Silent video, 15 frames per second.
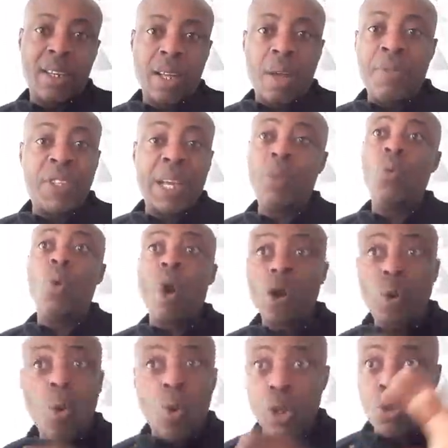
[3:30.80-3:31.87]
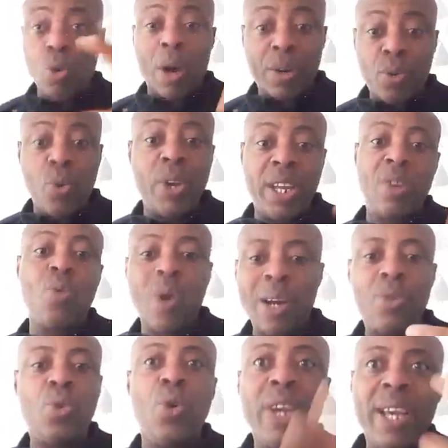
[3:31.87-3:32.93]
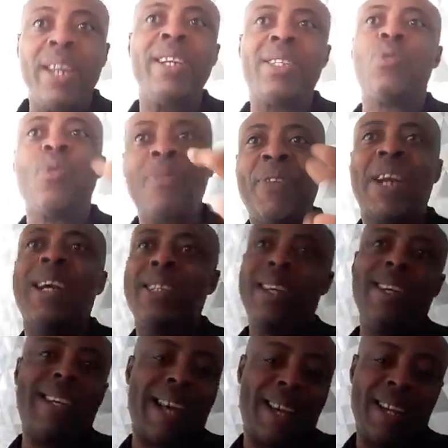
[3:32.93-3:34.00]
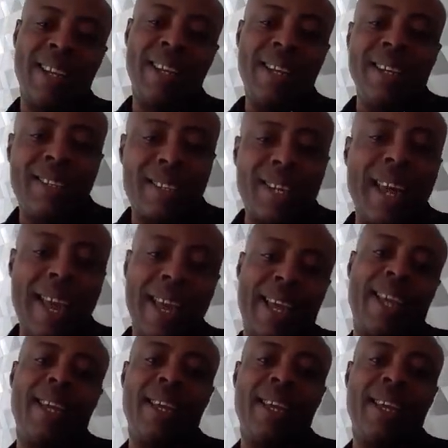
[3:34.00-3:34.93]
If it's like, what you are doing it with an agenda. It's clear.